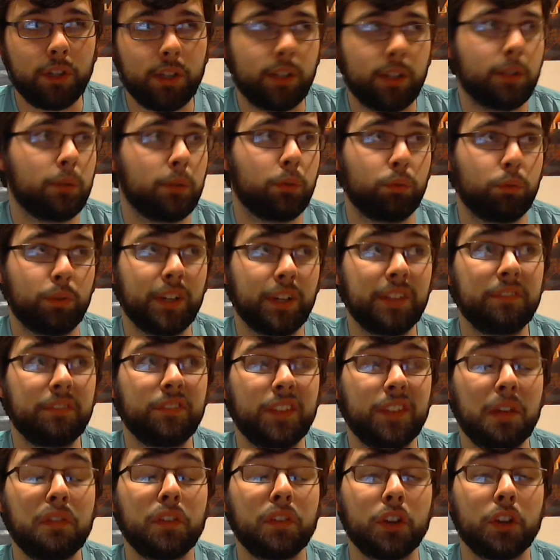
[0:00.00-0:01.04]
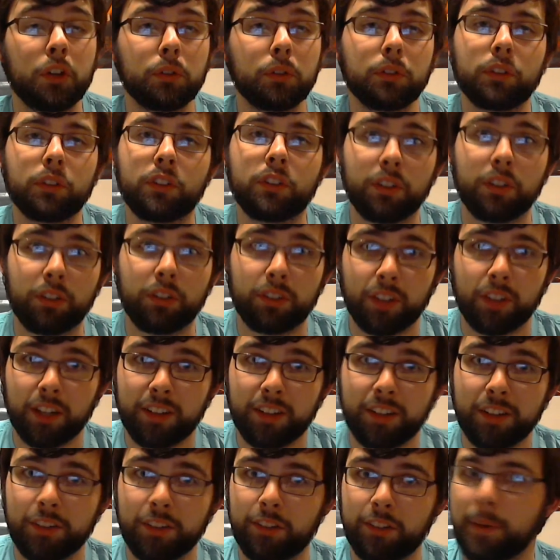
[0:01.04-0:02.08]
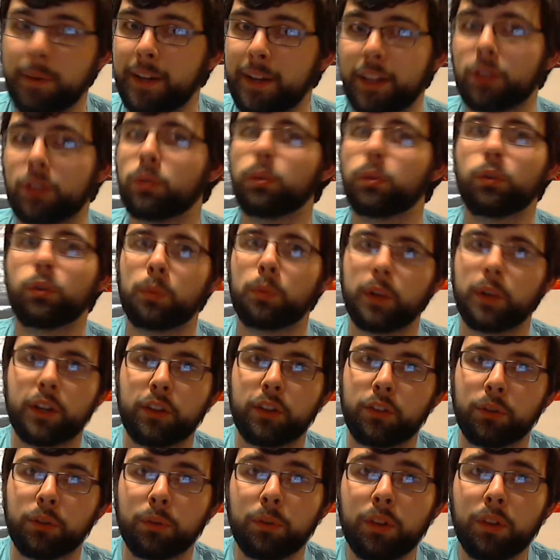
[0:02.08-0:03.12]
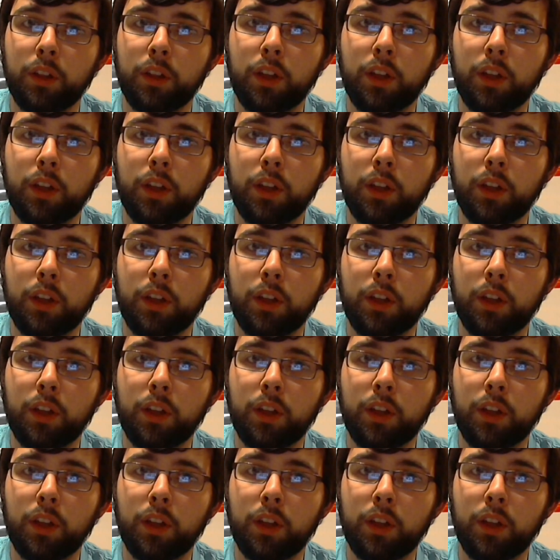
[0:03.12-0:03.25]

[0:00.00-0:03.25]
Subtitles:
It was really difficult to study and do any coursework at all.